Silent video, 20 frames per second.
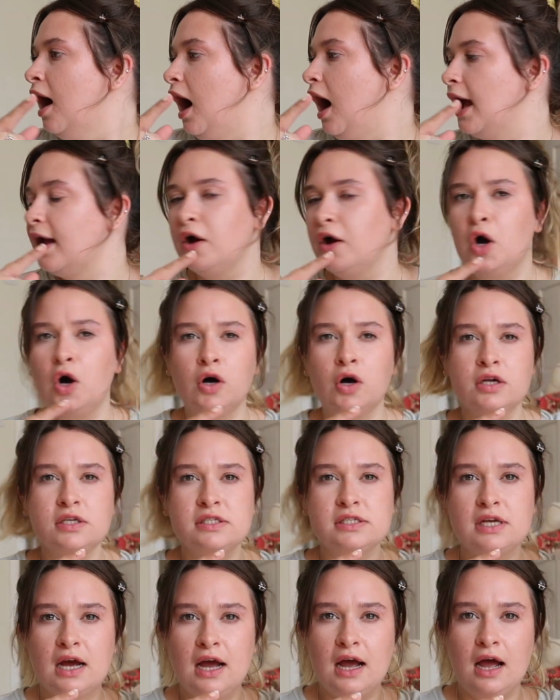I
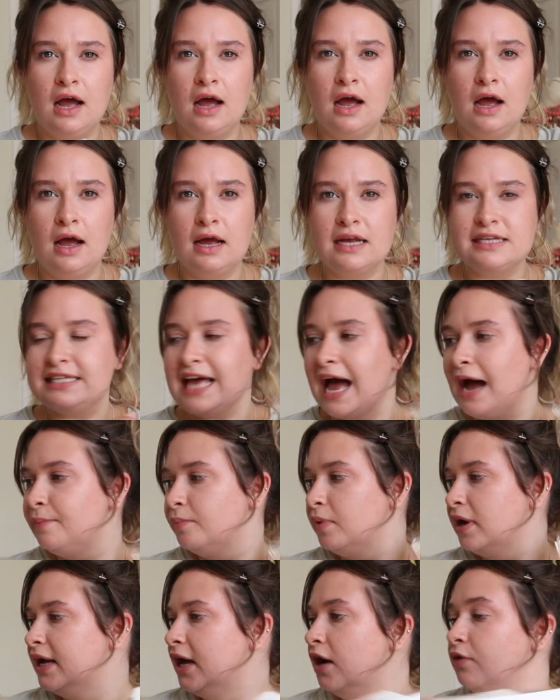got a
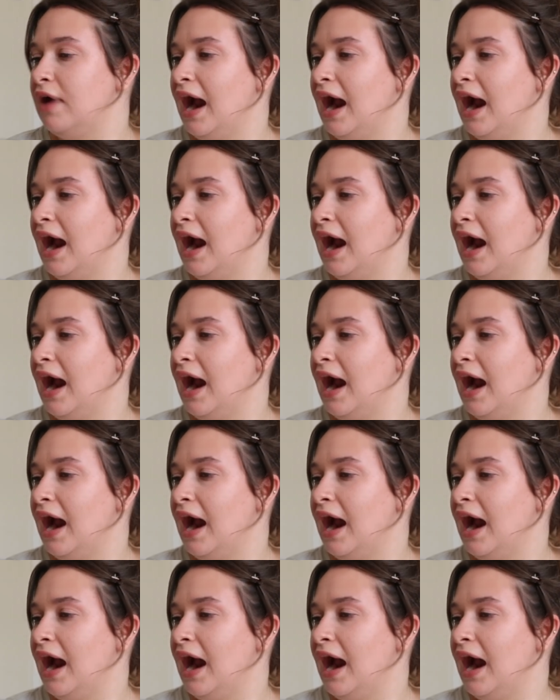sandwich, a